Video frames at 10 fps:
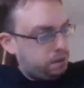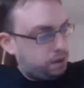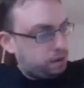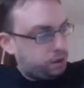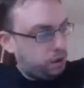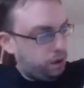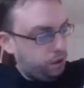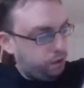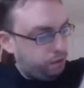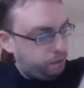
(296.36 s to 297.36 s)
sort
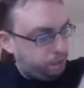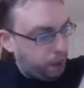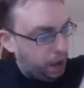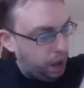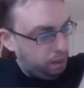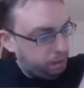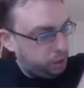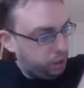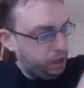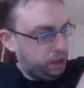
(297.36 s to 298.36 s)
of palm
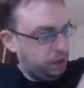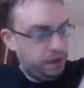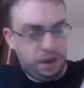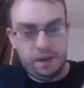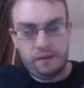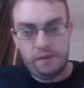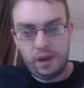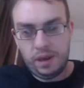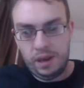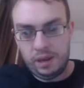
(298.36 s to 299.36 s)
tree leaf
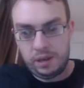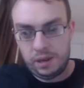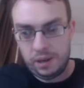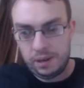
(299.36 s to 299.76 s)
thingies.